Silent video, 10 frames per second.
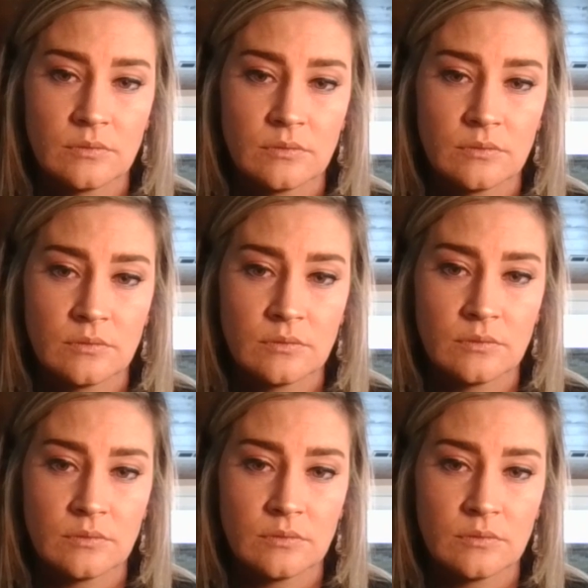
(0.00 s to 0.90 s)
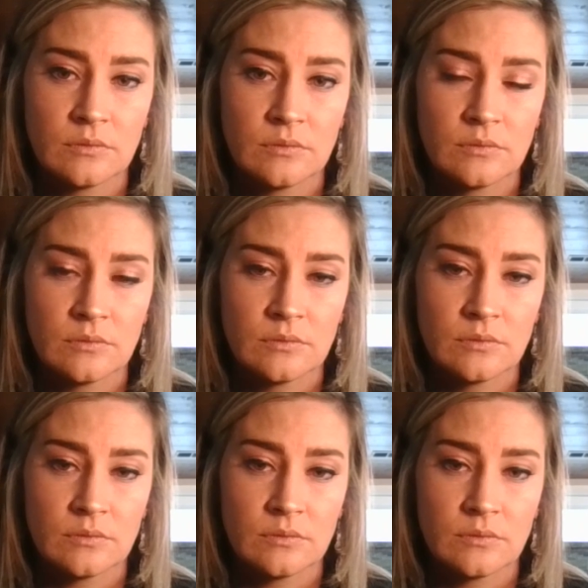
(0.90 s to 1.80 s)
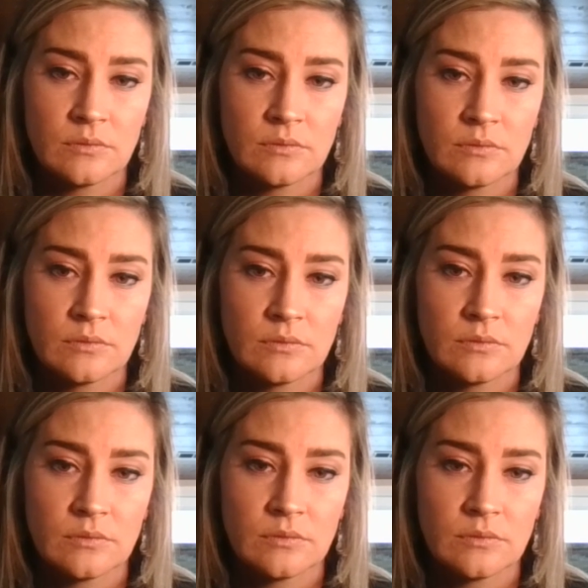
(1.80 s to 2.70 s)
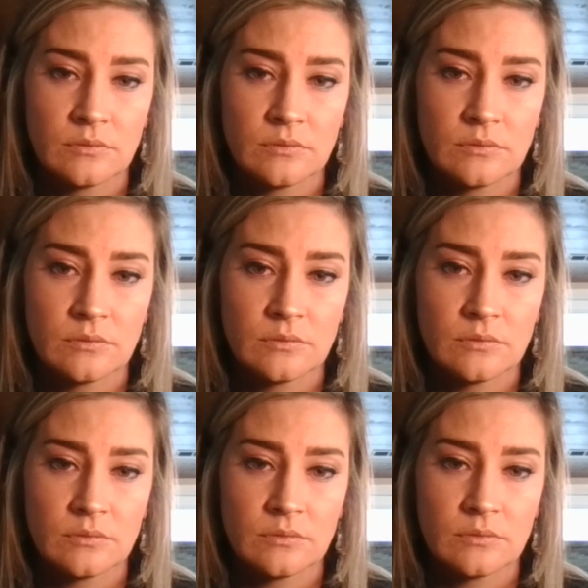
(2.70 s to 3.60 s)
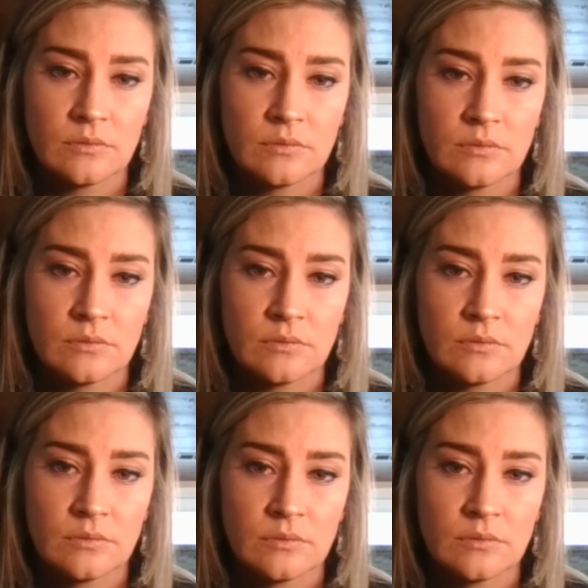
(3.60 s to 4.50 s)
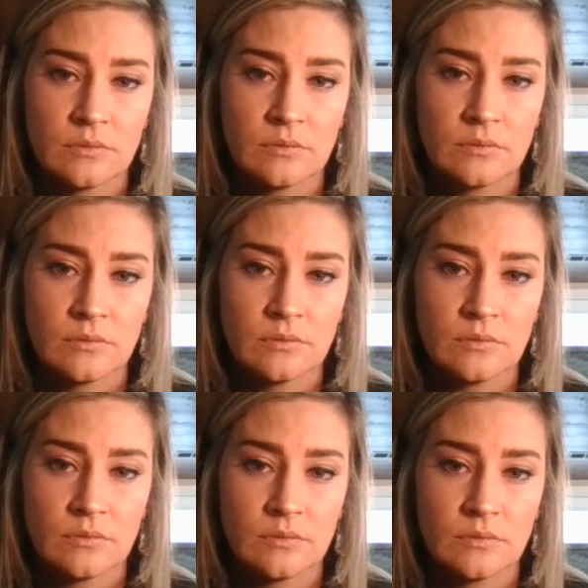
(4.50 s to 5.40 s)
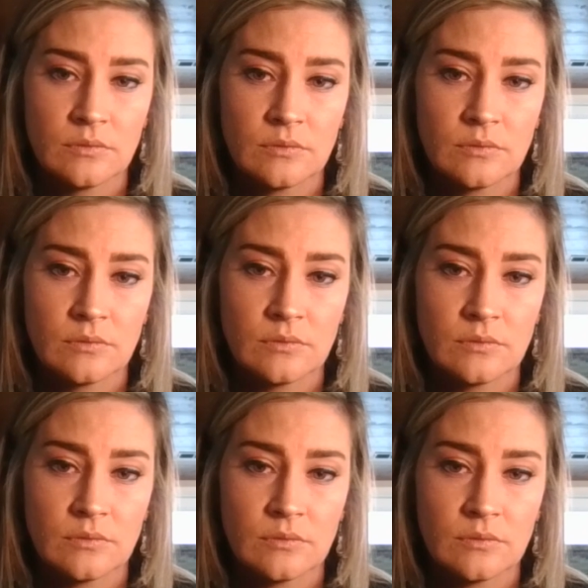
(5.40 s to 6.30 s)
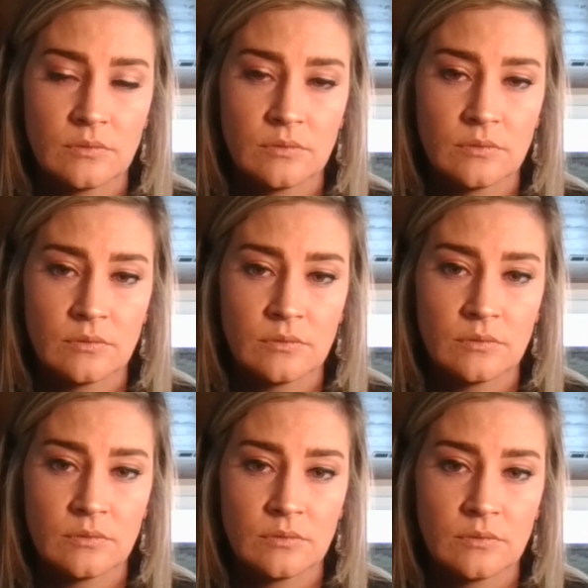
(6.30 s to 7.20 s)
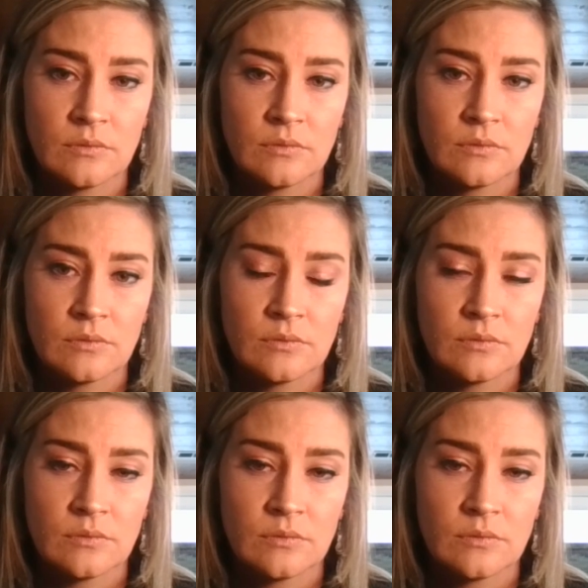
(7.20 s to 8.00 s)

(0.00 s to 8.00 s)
The person shown says nothing.